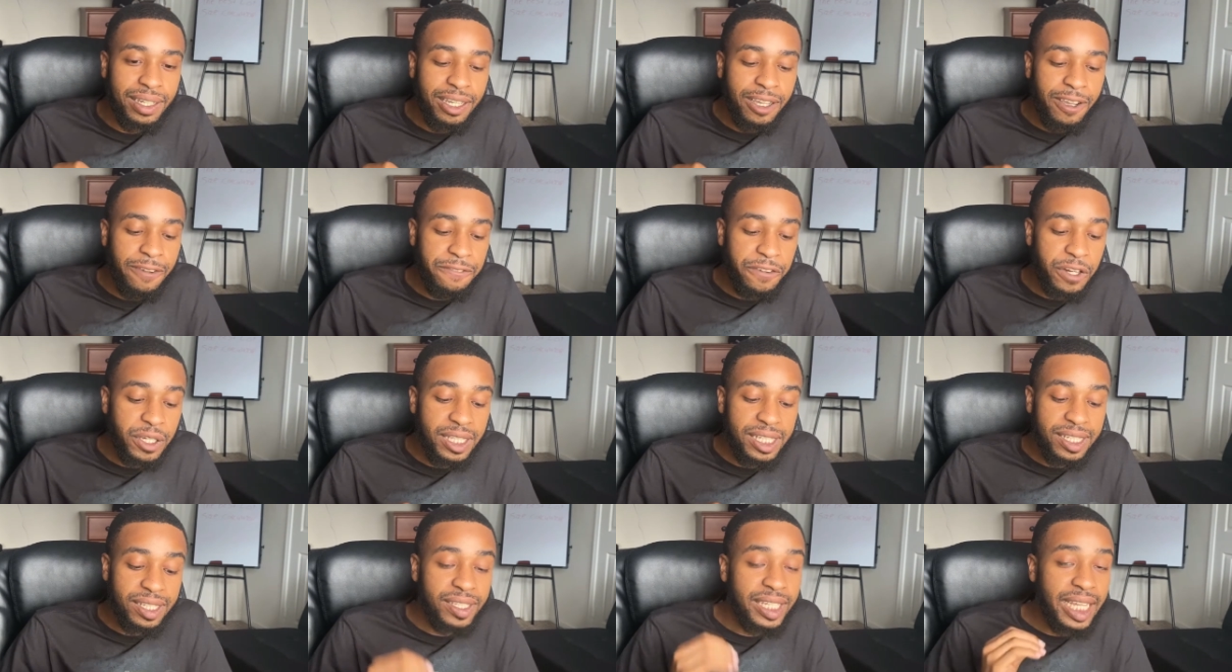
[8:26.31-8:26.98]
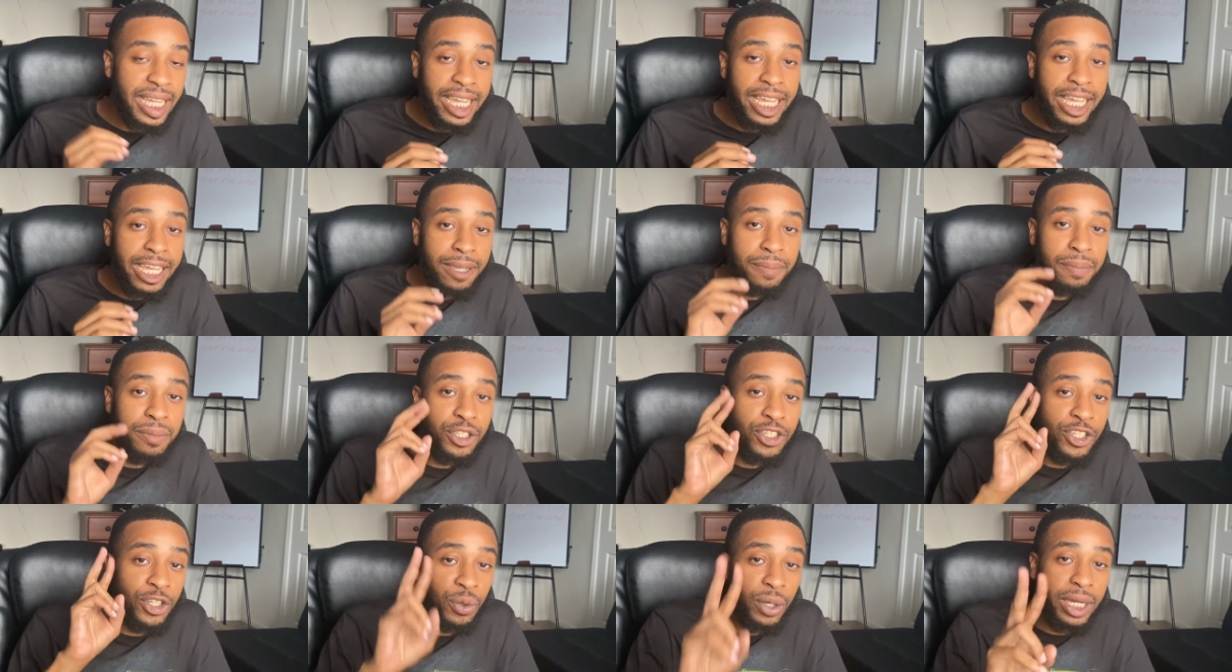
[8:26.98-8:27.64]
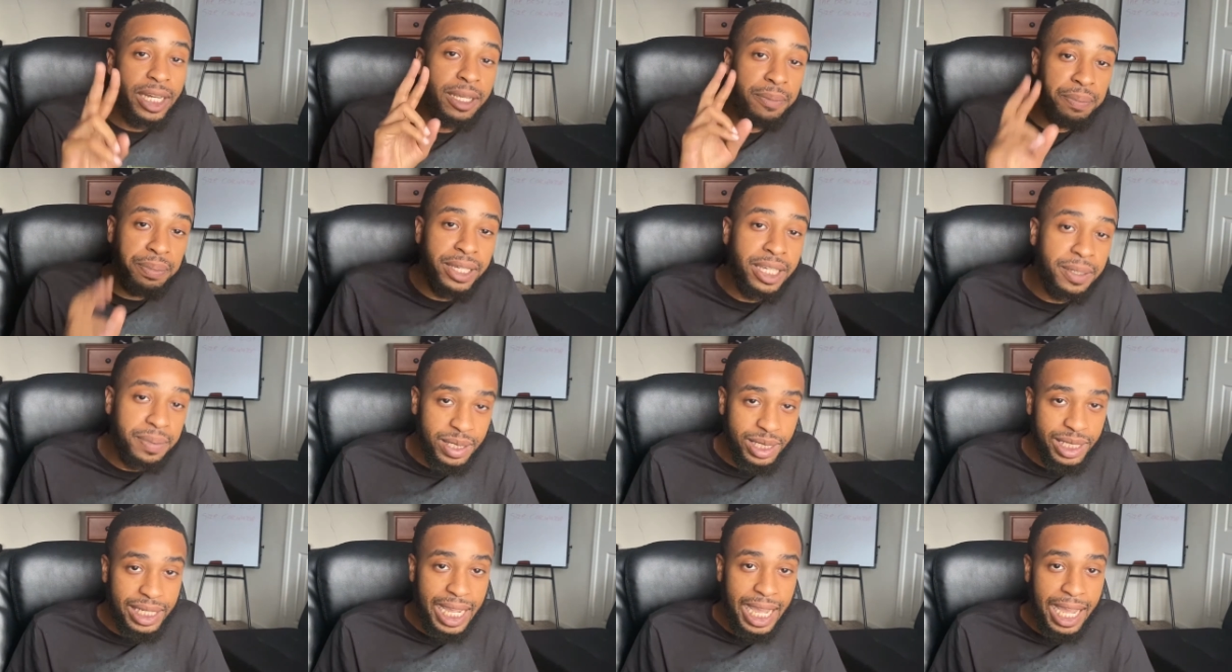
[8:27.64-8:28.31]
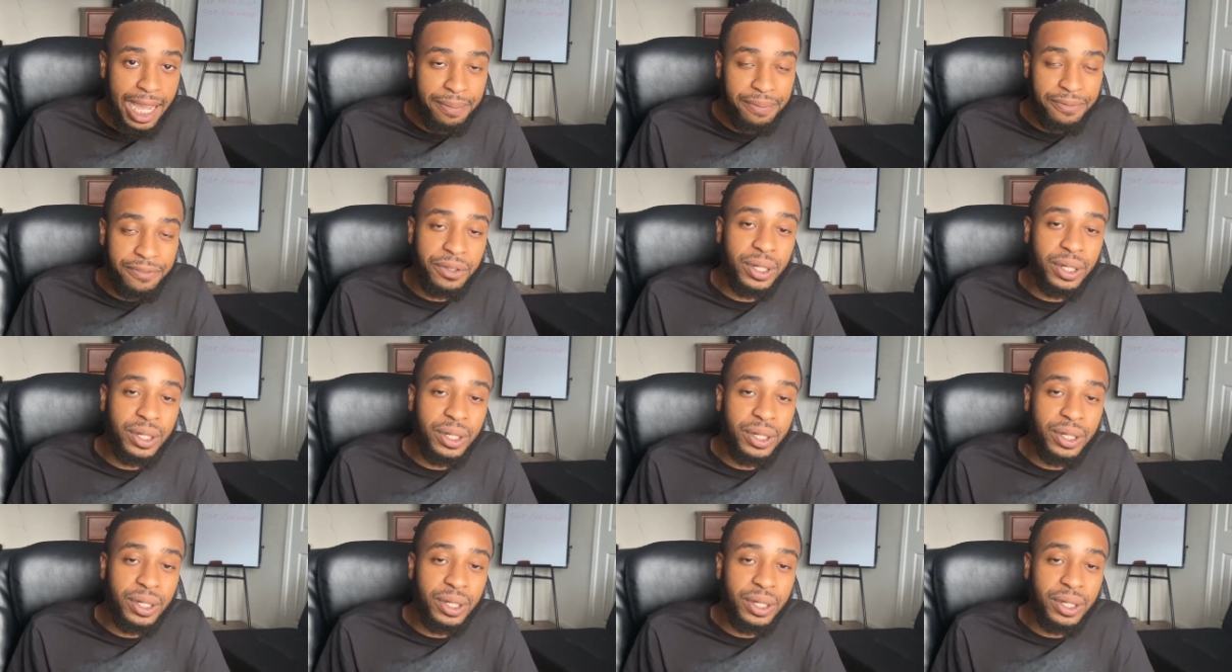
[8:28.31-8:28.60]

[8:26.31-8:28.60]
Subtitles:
for the same 20 pip stop